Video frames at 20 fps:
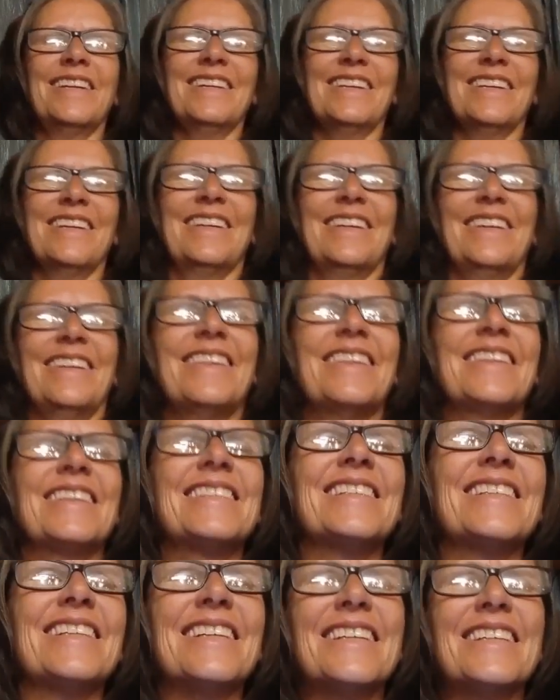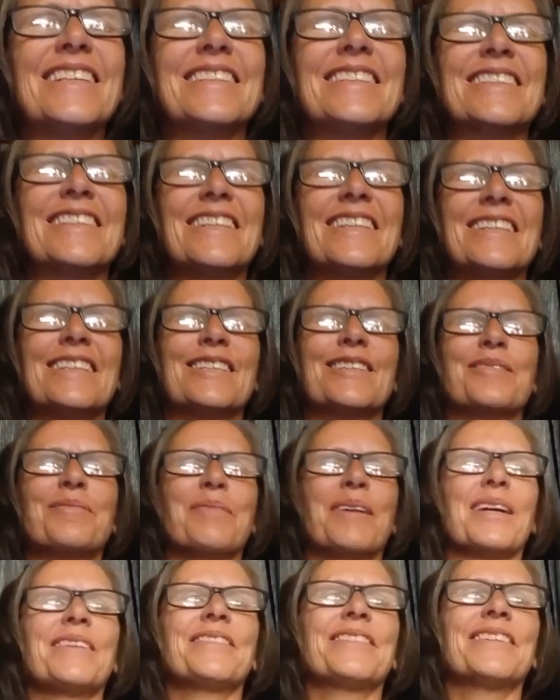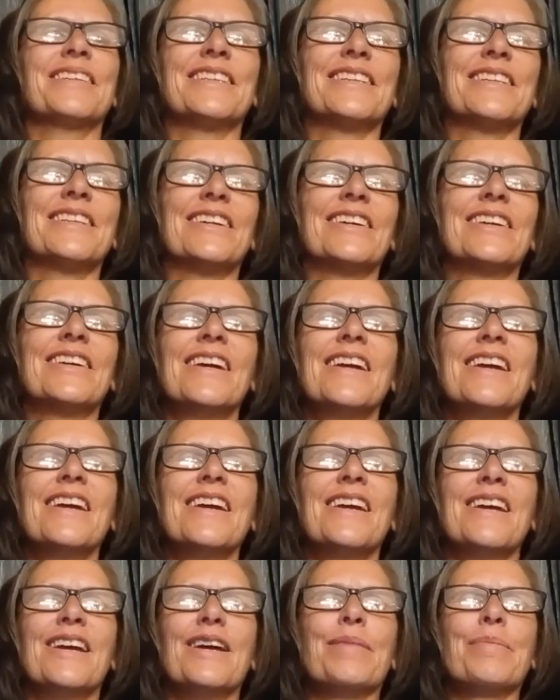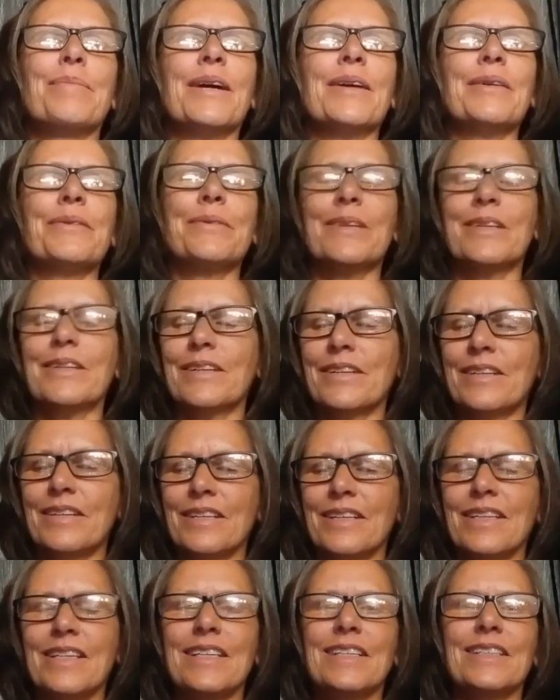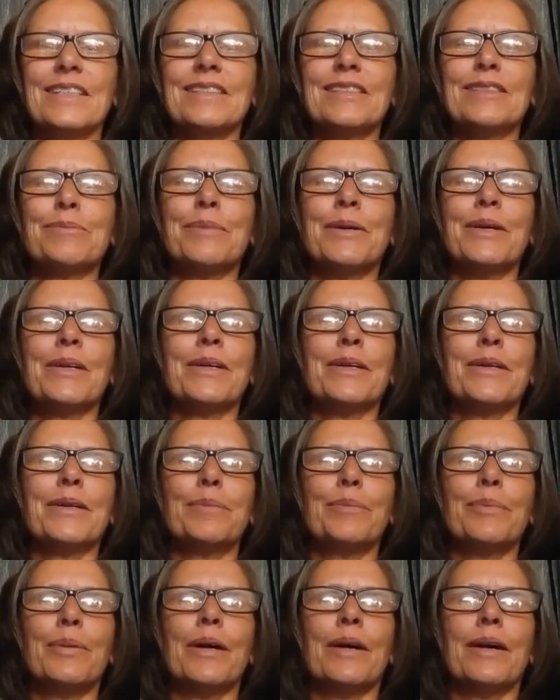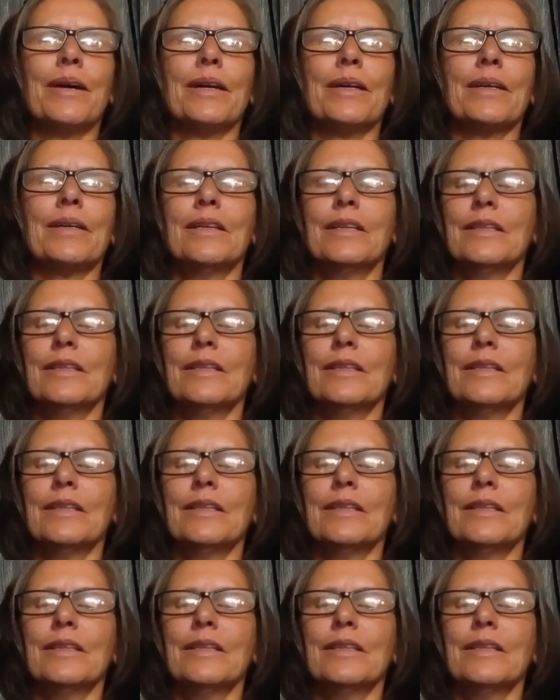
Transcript: this is the end of my video, and my word is pumpkin pie.